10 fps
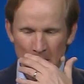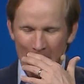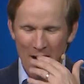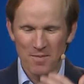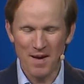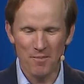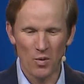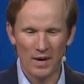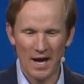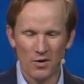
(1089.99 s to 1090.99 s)
I remember
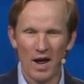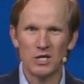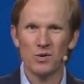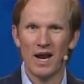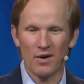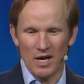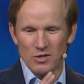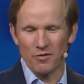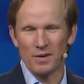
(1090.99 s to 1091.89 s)
when I graduated, I graduated